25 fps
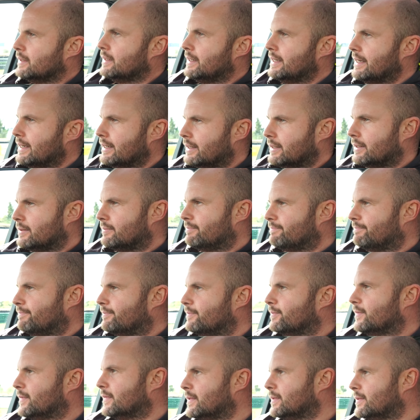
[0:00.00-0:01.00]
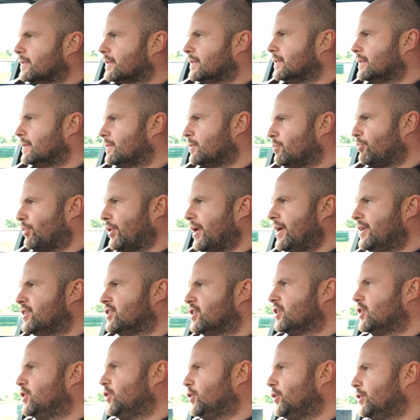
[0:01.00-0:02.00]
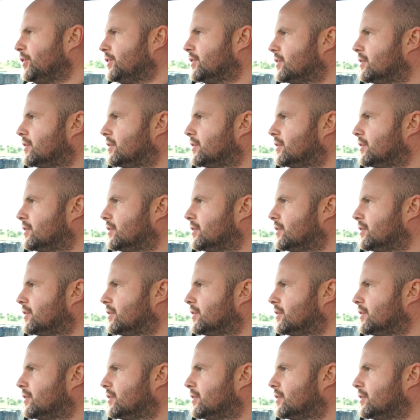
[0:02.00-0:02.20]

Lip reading: Yeah, the brakes are good.